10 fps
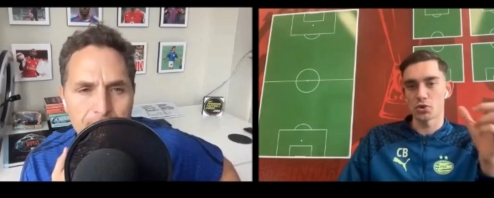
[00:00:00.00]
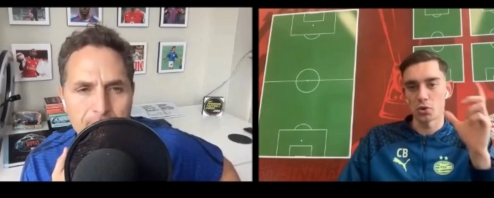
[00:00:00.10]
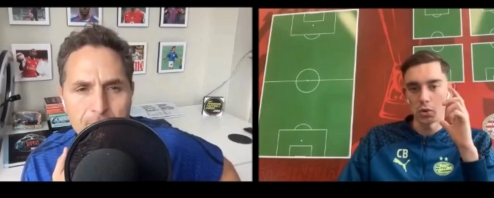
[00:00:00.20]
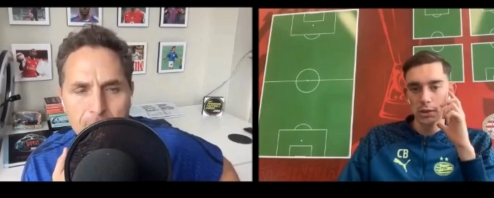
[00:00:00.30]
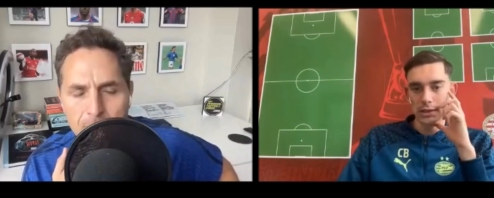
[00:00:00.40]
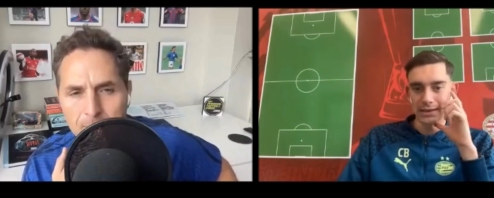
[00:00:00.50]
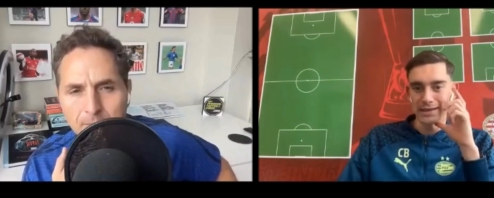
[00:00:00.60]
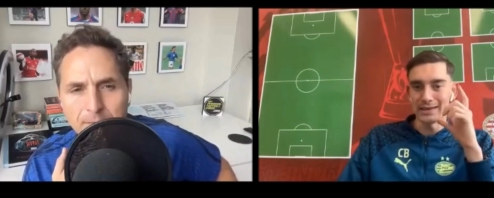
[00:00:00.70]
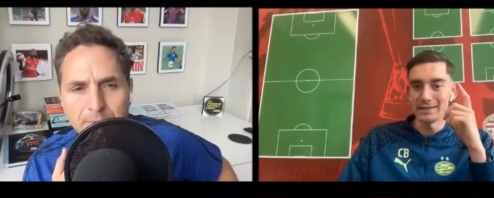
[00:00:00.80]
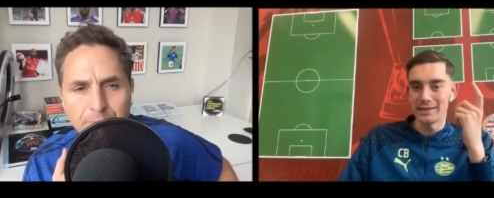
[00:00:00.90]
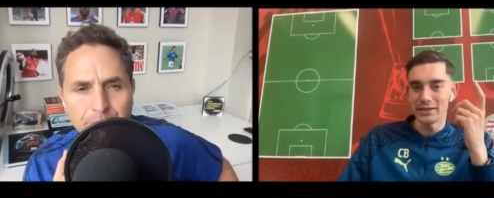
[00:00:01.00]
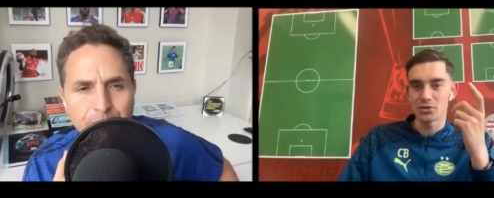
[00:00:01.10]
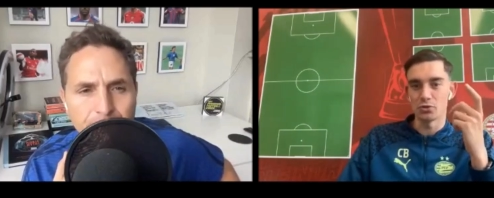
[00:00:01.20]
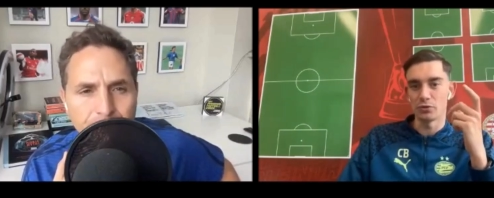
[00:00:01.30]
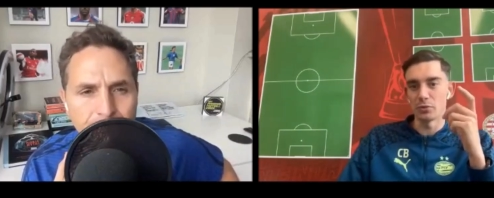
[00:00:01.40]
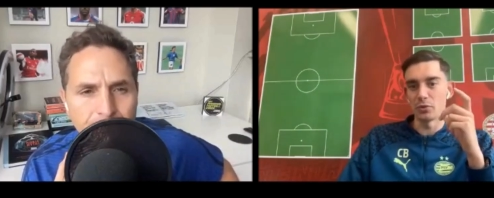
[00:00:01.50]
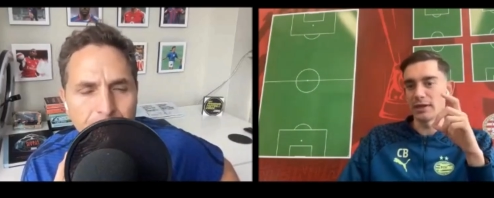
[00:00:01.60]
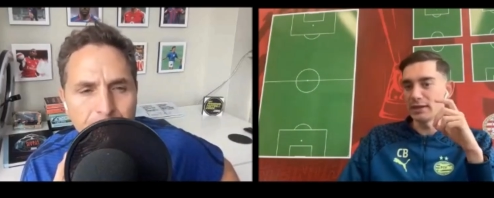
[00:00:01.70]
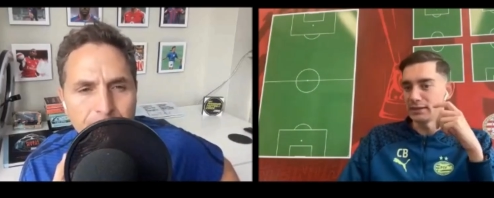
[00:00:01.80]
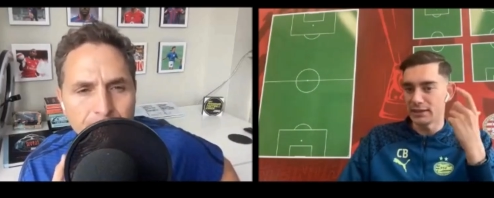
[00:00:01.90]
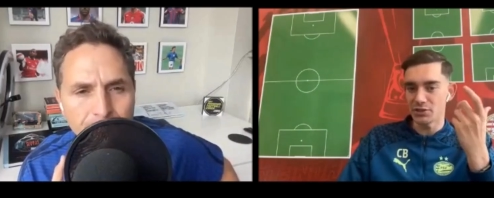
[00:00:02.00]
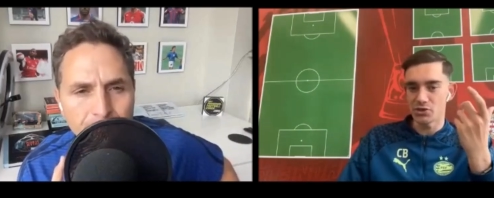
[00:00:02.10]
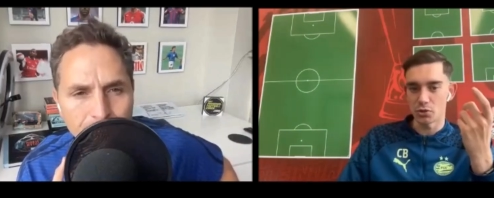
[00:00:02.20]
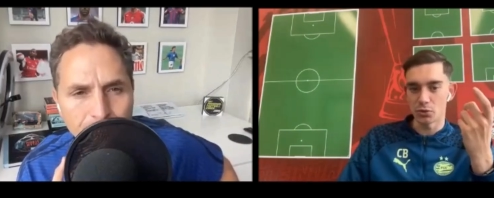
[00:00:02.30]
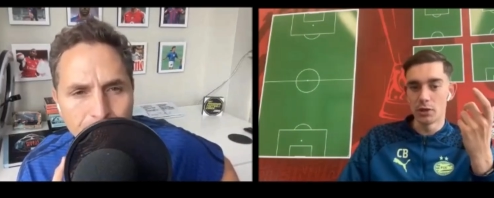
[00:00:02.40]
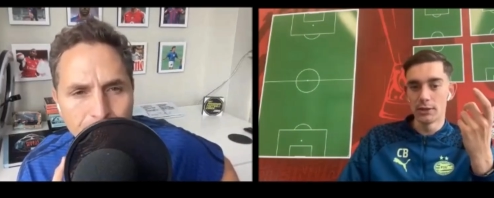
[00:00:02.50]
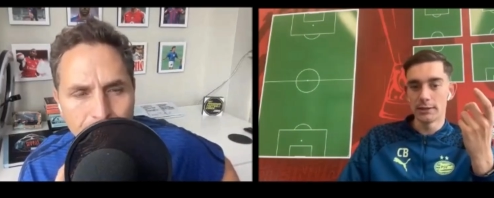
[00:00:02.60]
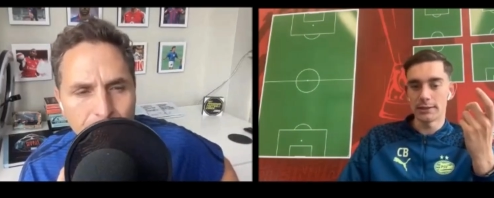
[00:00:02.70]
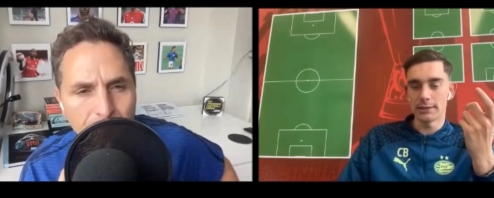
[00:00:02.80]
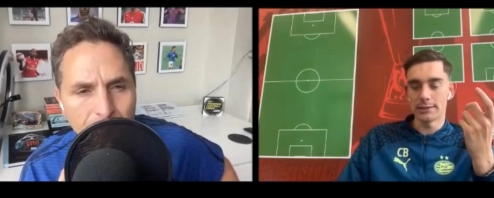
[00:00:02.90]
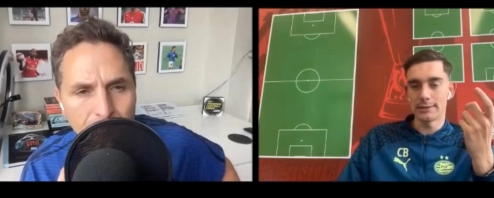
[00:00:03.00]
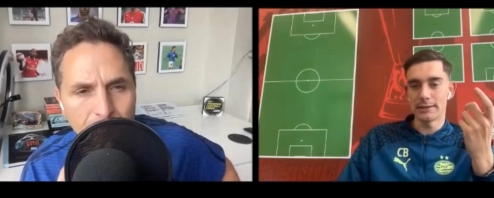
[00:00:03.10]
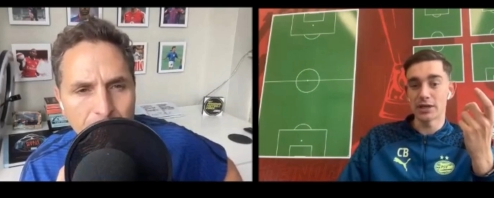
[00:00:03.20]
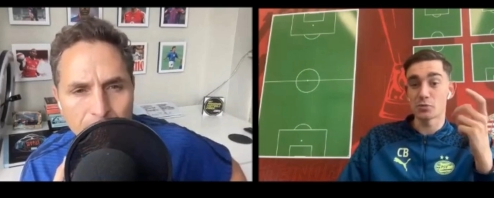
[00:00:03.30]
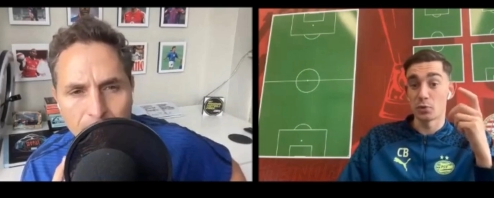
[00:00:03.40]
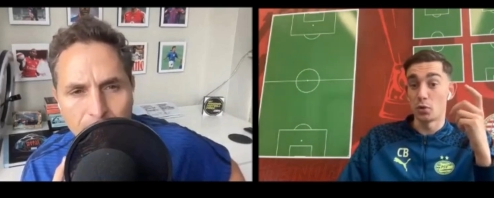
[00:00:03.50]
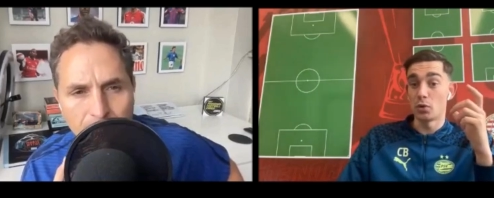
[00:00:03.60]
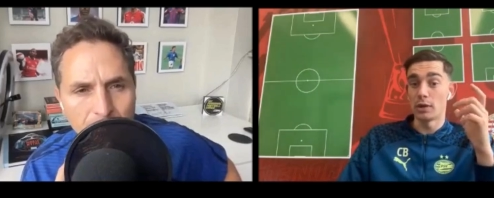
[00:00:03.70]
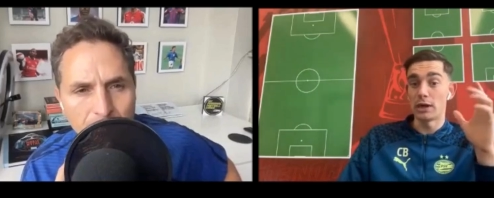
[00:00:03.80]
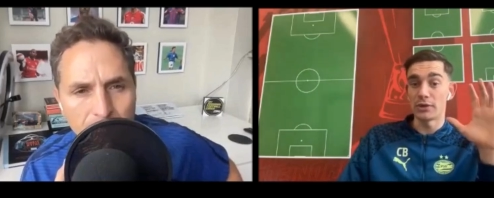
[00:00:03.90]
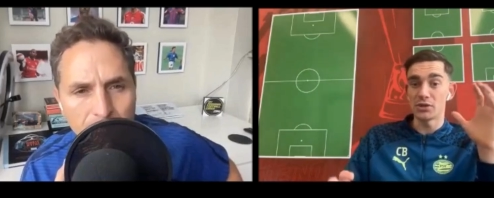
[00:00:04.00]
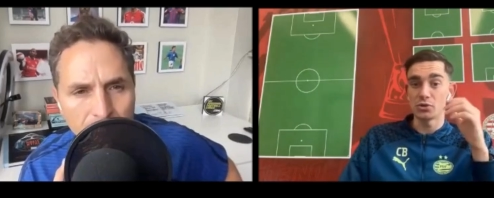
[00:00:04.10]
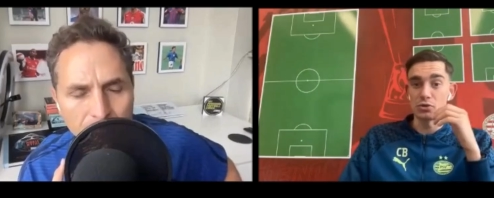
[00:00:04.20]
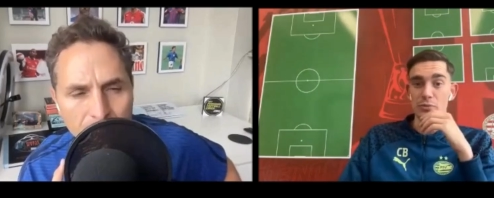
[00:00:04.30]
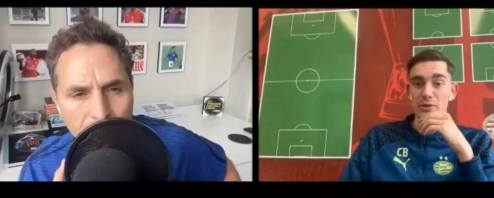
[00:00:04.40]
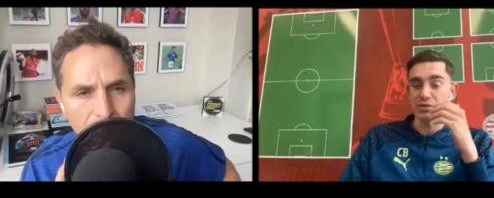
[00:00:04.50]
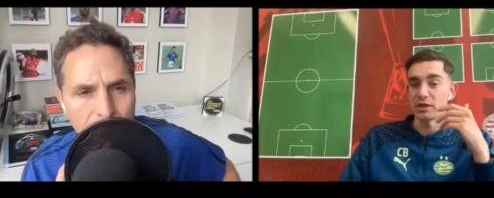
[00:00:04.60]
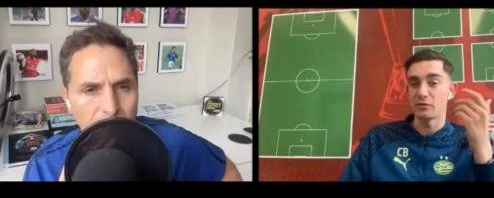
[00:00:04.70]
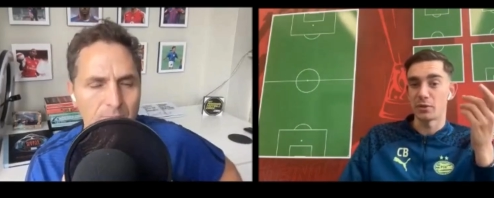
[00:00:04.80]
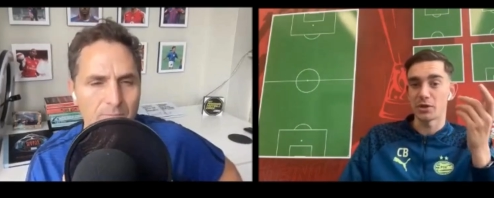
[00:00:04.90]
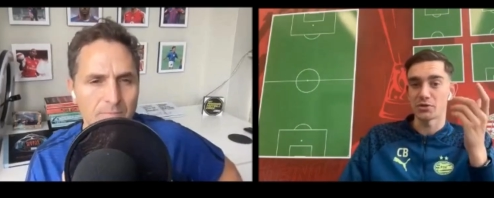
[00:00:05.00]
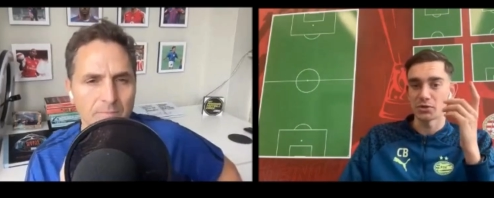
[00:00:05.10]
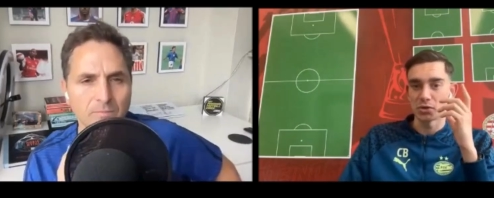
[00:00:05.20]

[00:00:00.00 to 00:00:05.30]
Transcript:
Speaker 1: So then he needs to dribble. Then he needs to uh, explore how it is to dribble instead of passing.